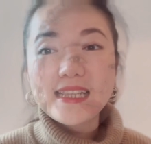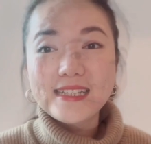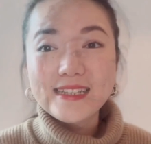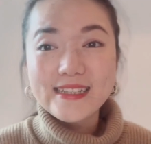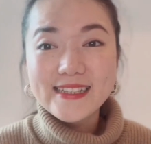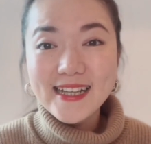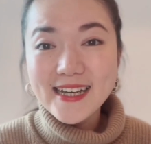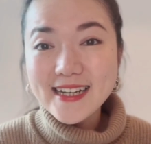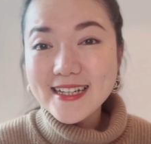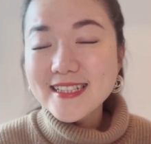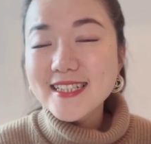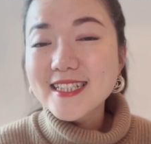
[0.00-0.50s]
the
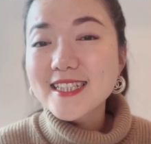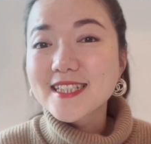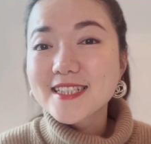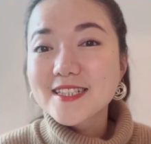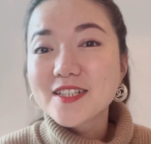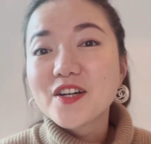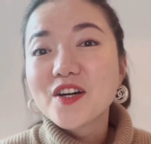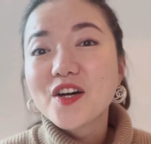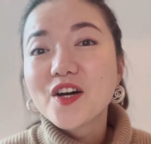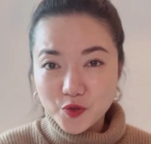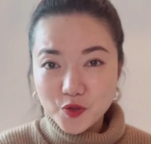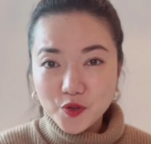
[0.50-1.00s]
next
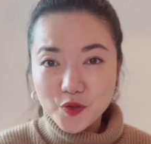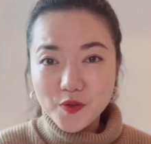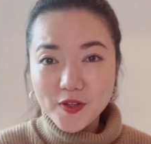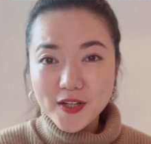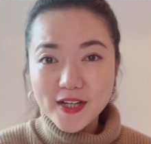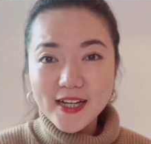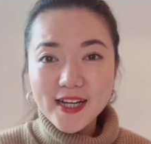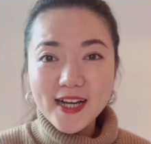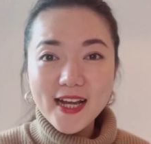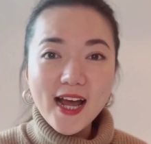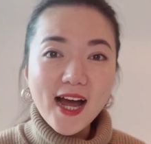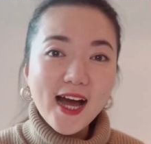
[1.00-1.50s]

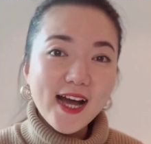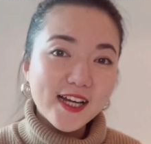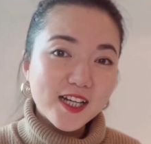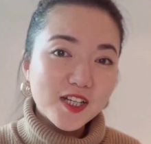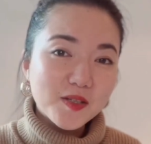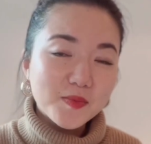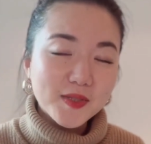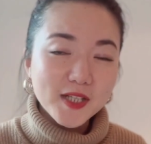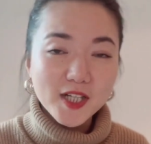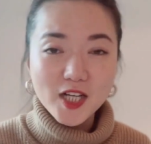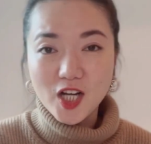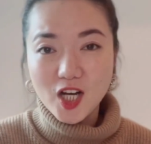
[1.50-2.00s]
jewelry
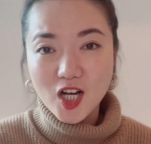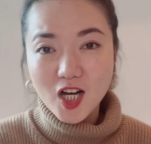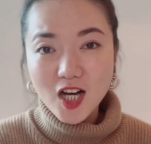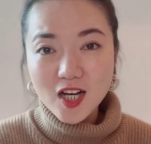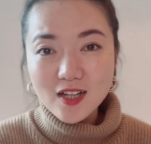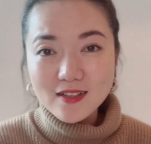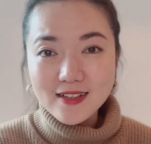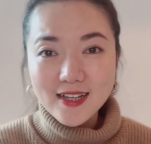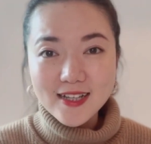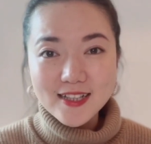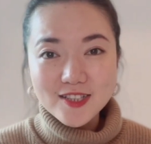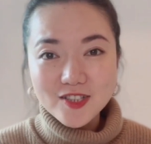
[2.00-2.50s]
item that I
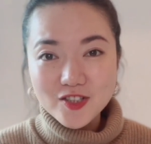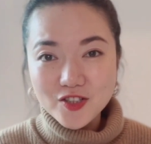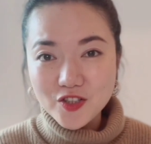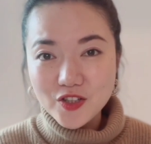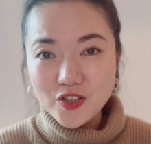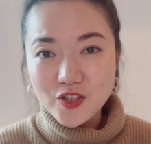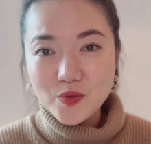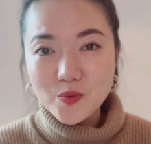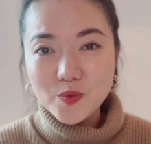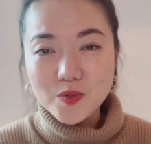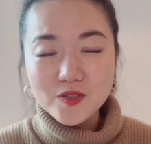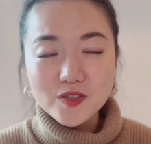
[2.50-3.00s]
got last
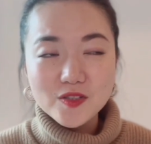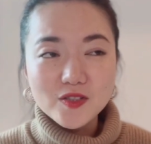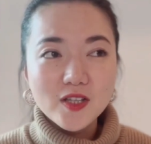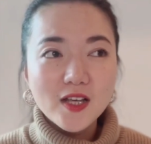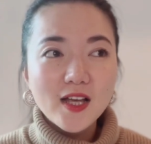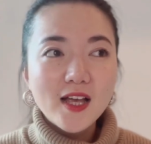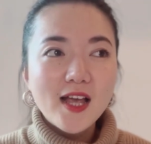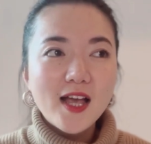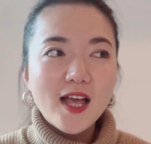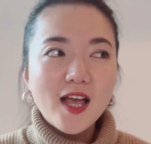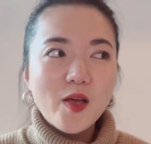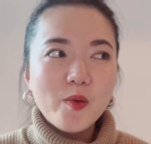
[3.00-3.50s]
year was
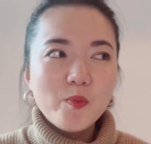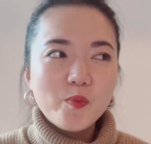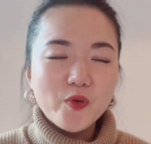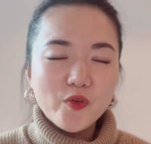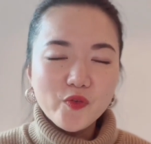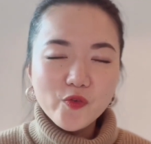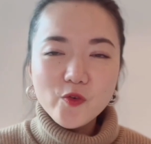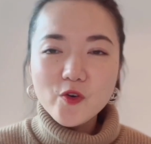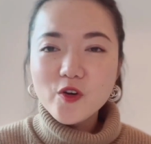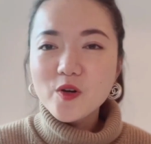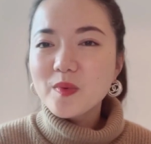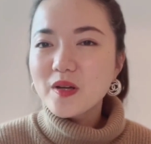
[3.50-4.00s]

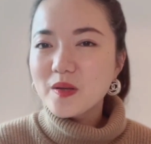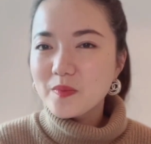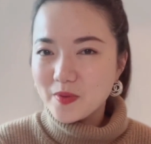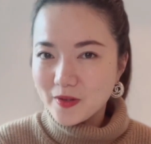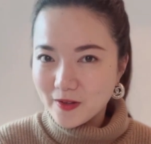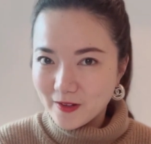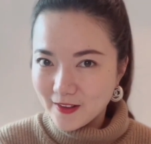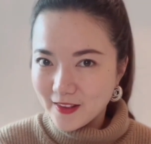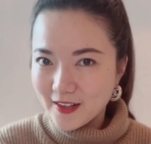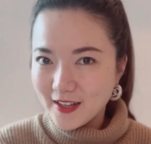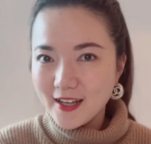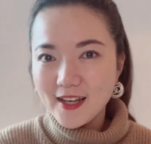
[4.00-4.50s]
before my
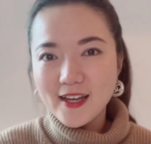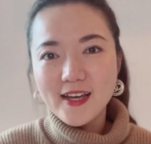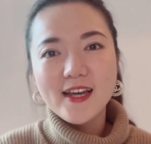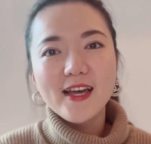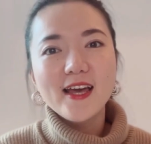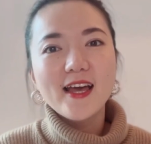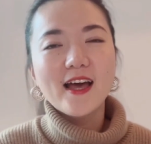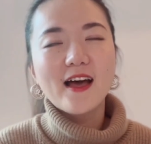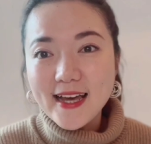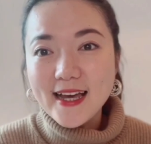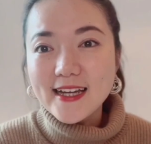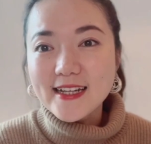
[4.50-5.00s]
birthday,
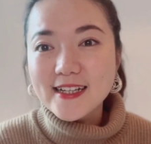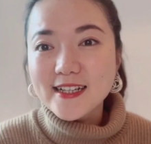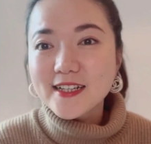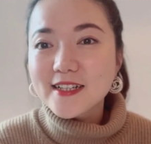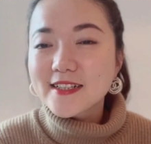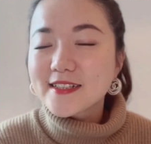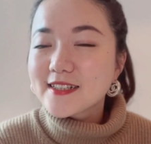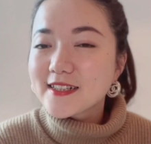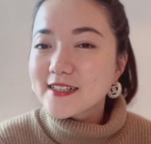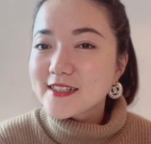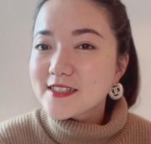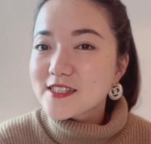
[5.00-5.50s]
and
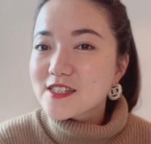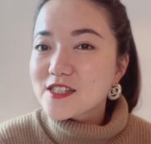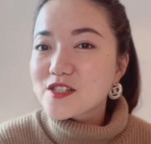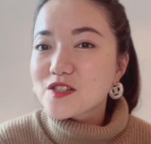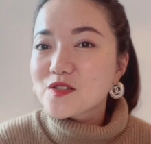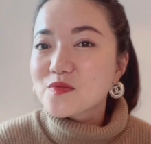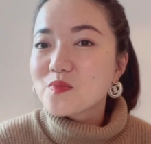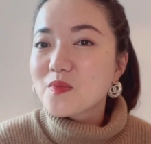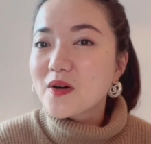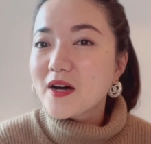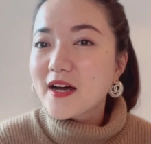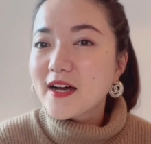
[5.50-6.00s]
it is
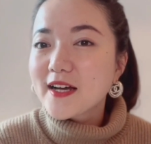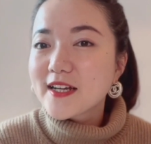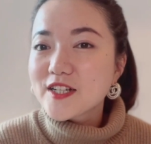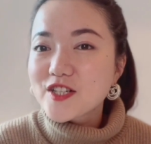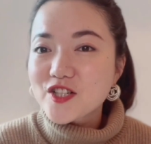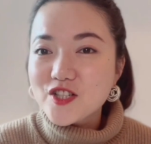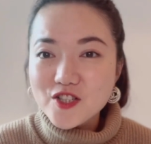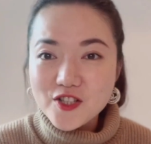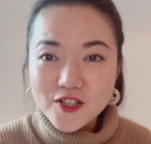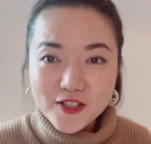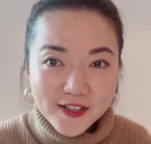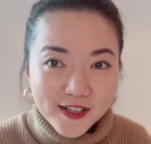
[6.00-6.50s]
my
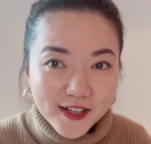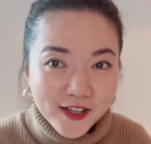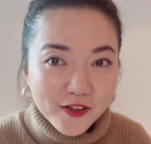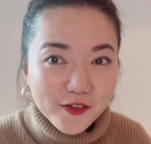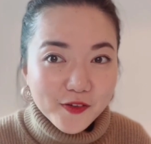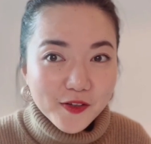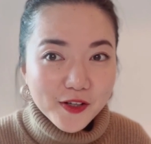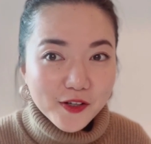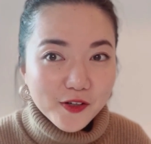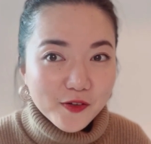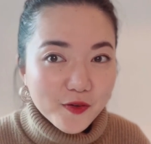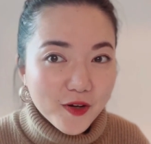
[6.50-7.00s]
Chanel
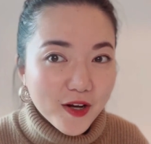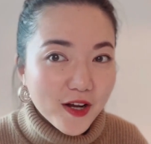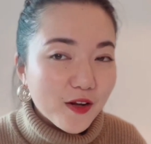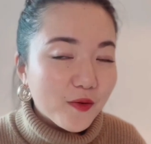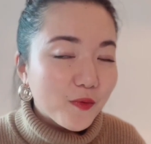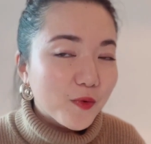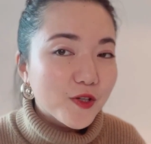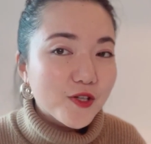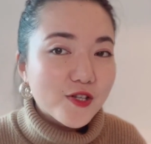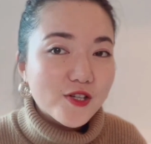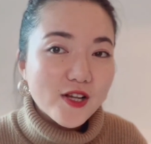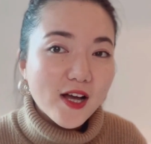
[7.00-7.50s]
earring,
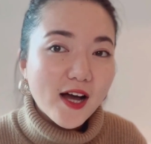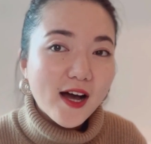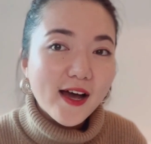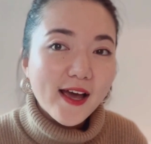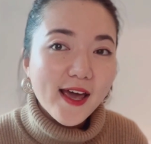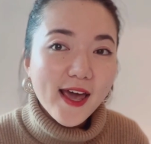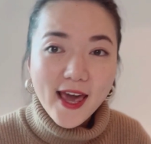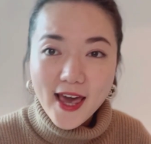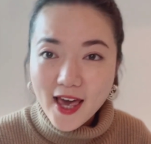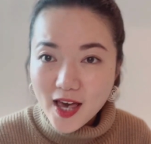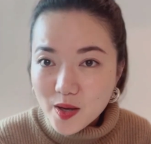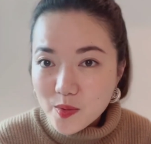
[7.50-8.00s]
which I
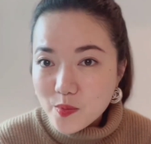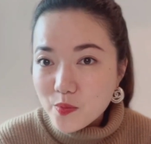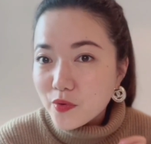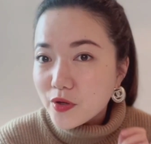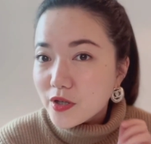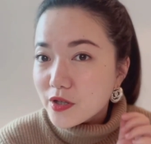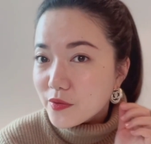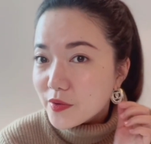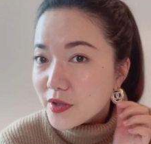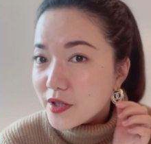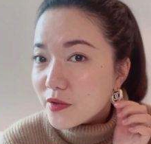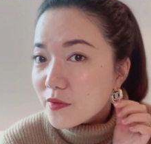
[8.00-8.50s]
am
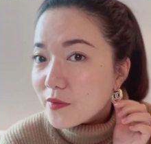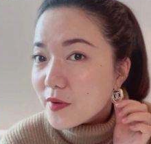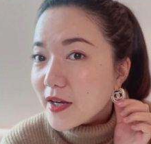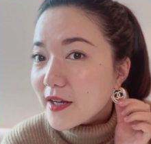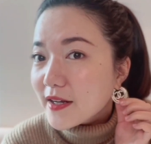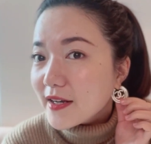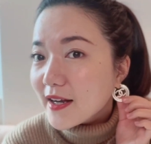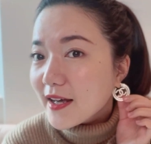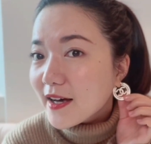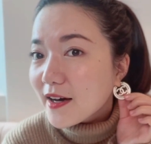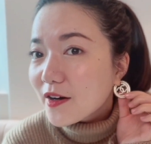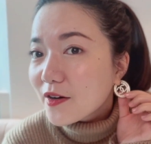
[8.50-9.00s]
wearing right
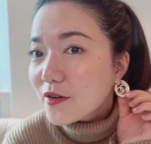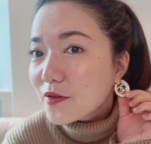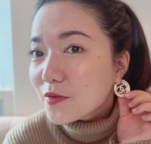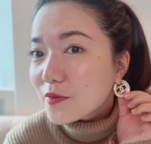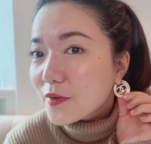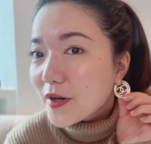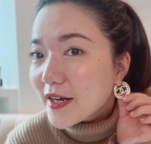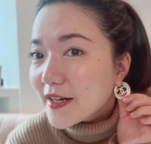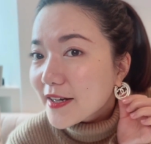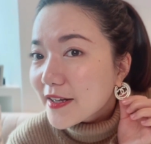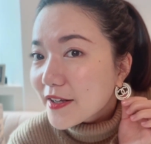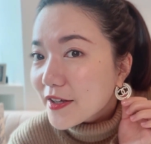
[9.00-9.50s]
now,
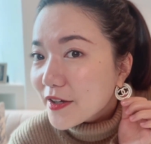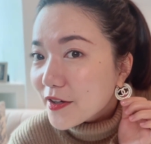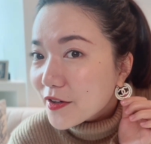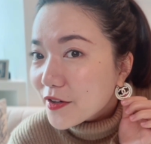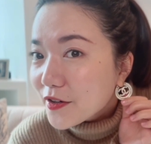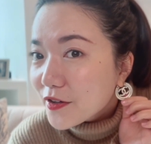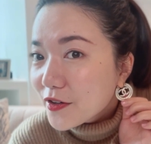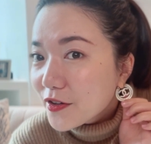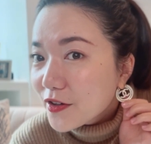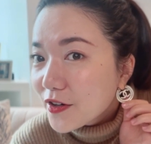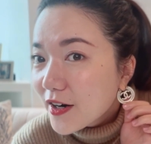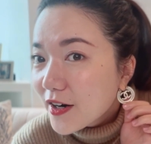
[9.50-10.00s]
right here.